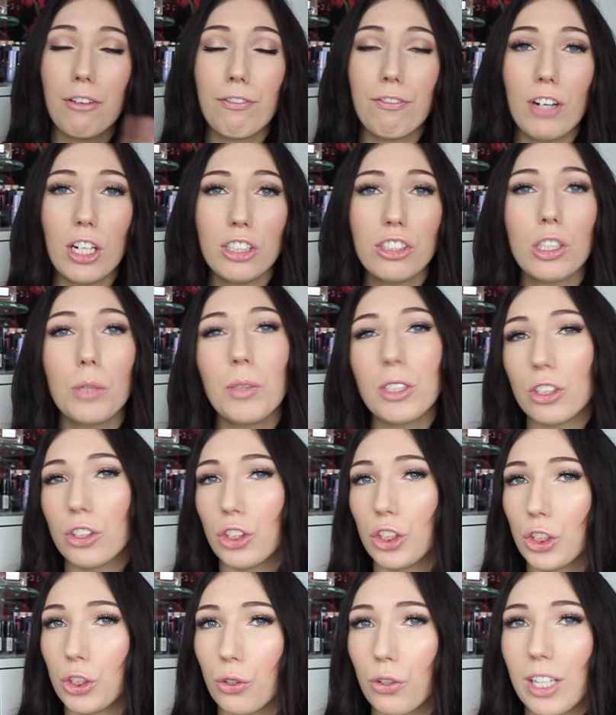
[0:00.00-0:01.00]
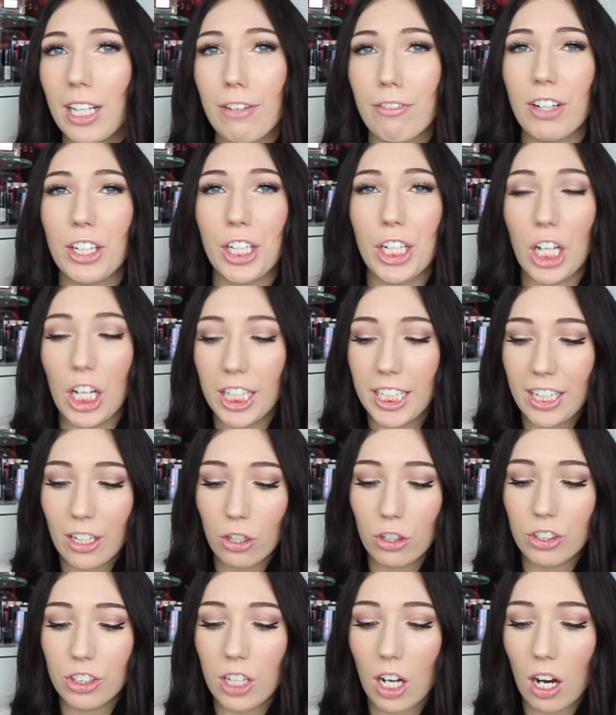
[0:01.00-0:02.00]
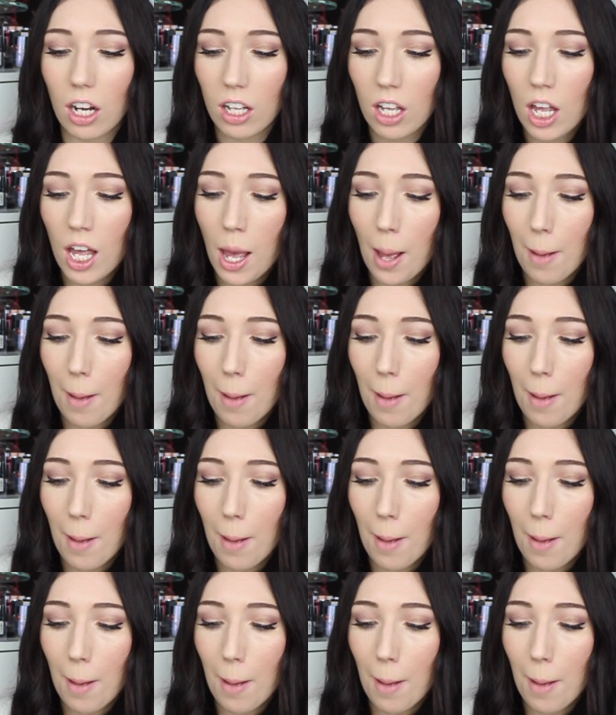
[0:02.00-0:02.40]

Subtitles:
At first I wasn't sure if I'd like it or not,